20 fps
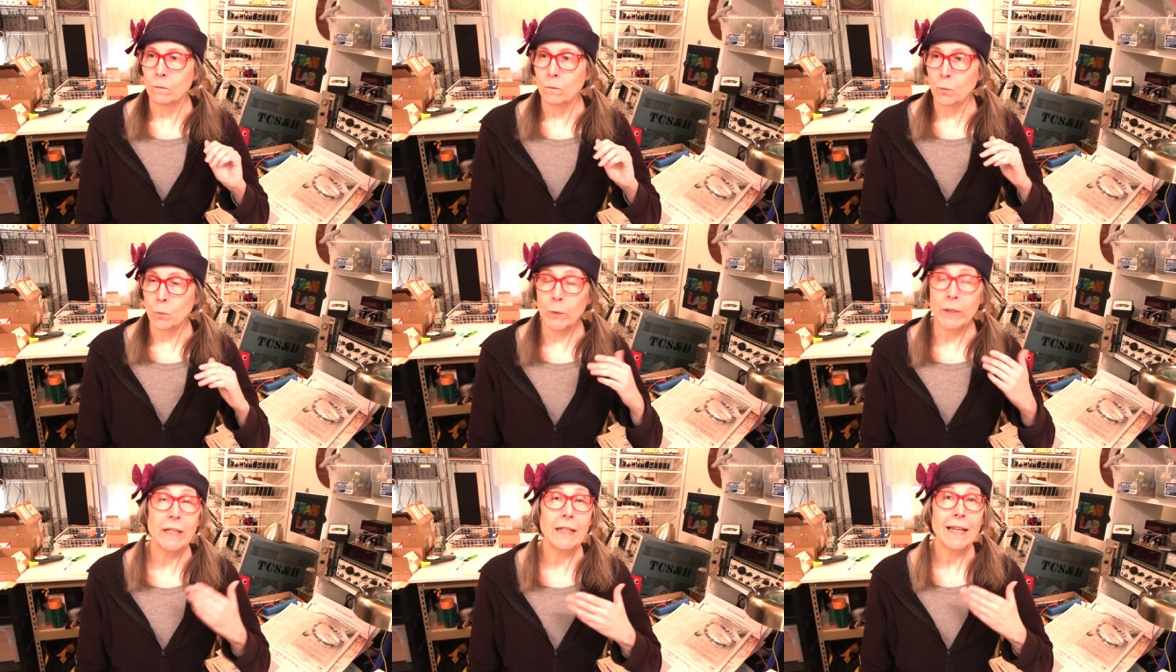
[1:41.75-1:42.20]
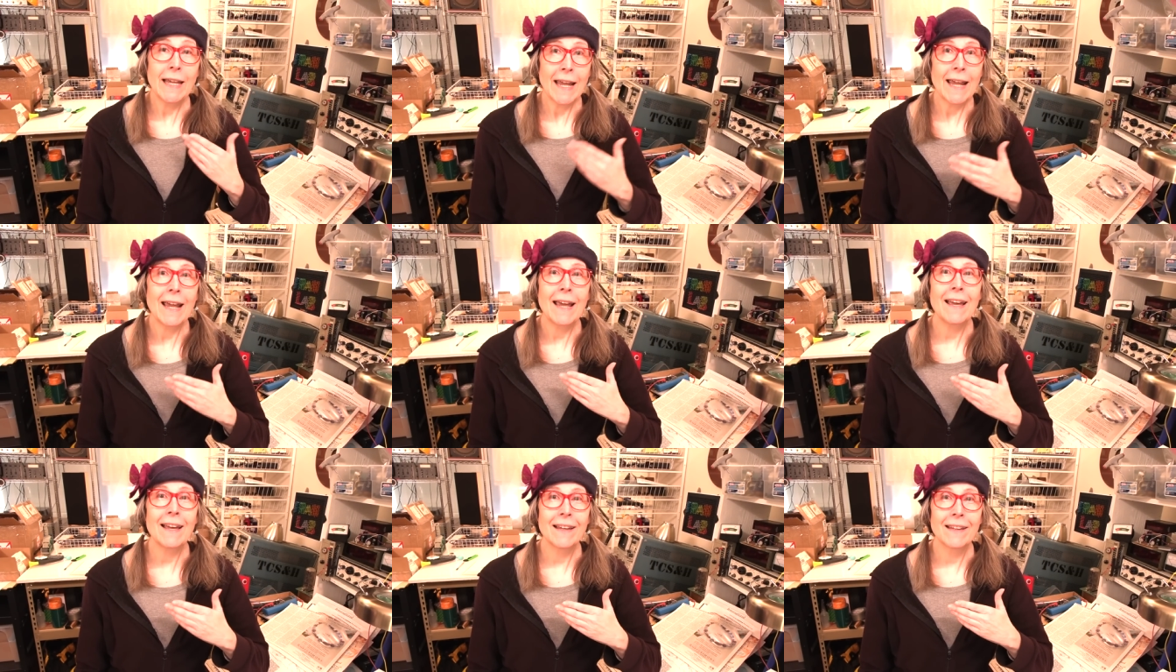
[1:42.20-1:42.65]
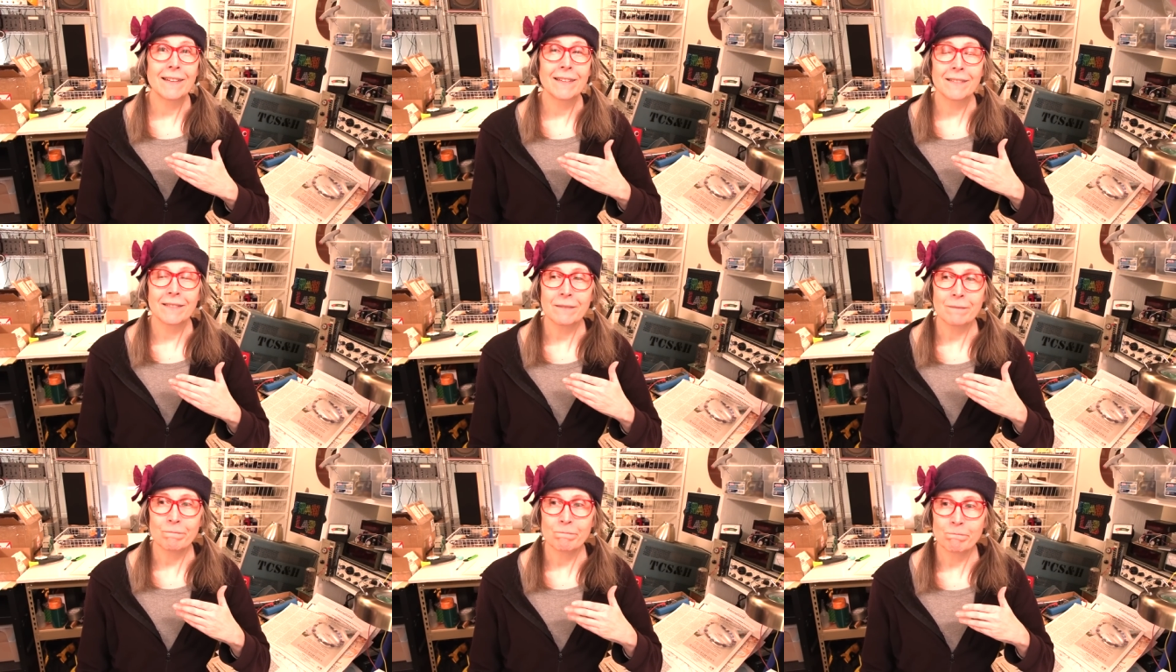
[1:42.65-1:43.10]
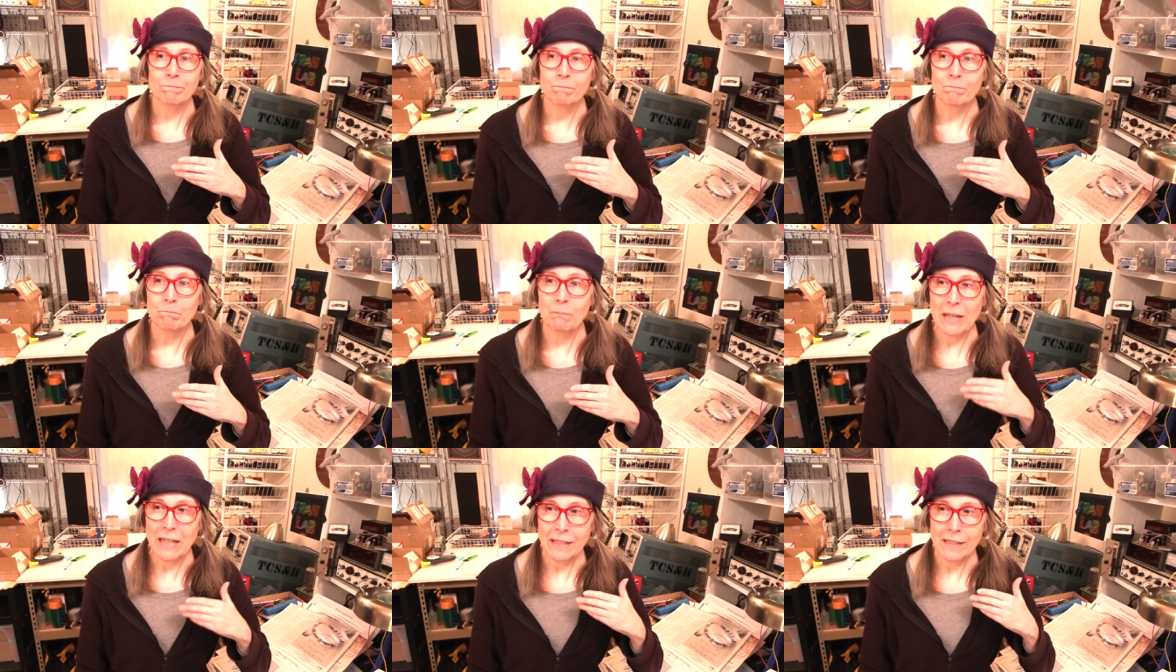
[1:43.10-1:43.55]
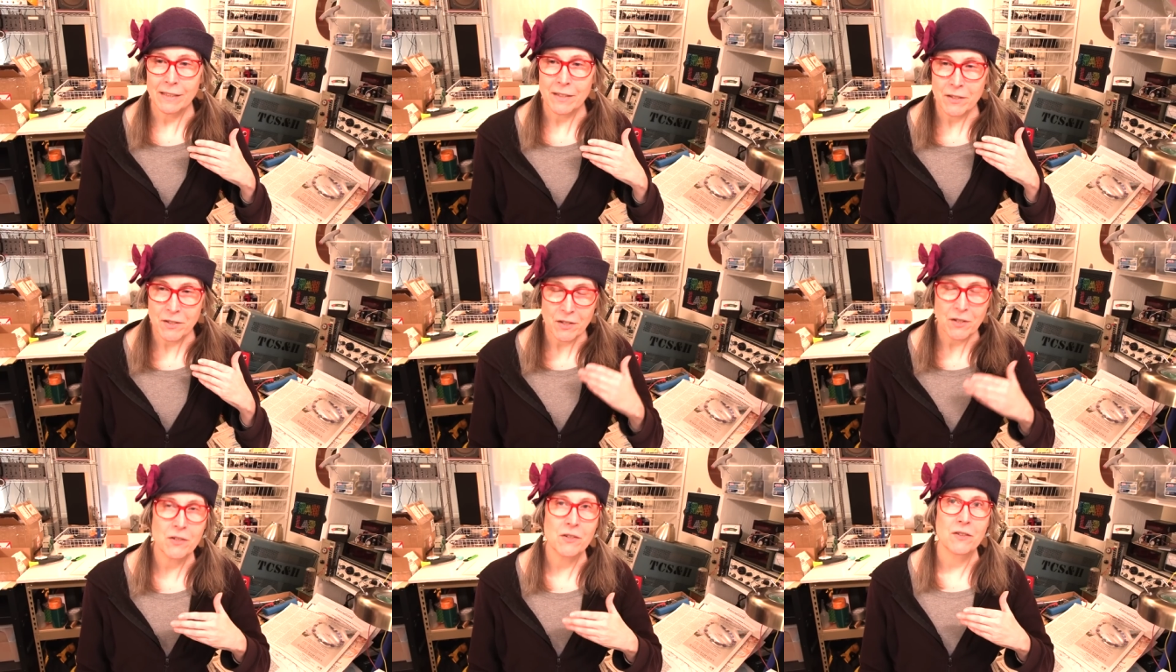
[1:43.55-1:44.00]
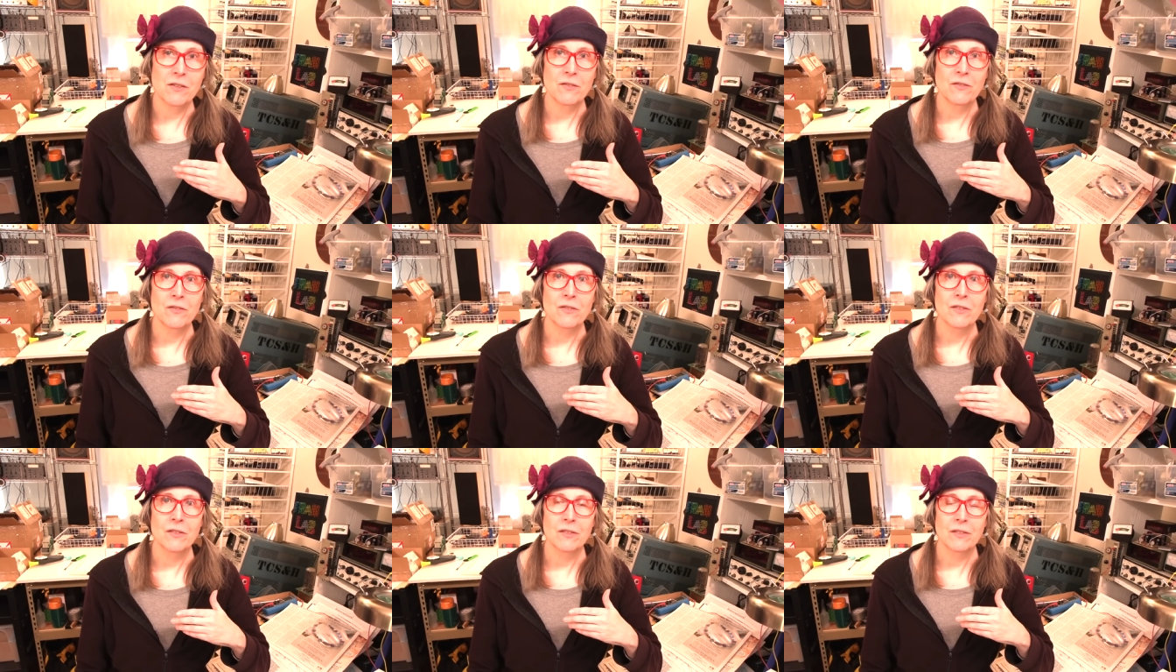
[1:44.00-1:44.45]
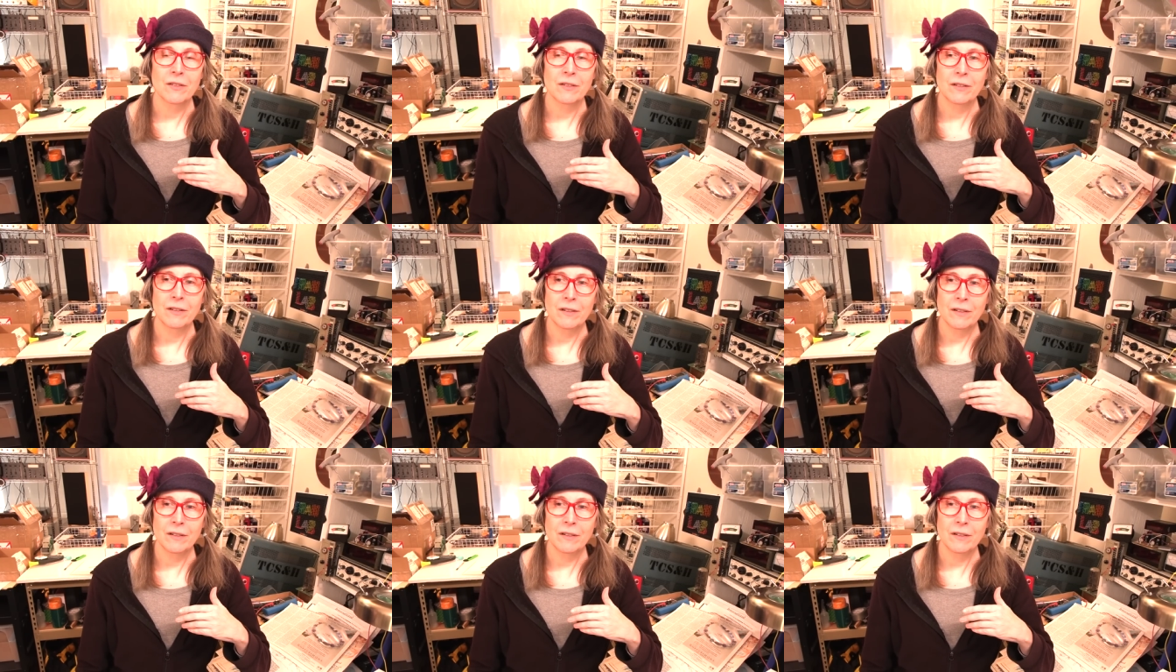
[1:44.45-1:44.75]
we can make decisions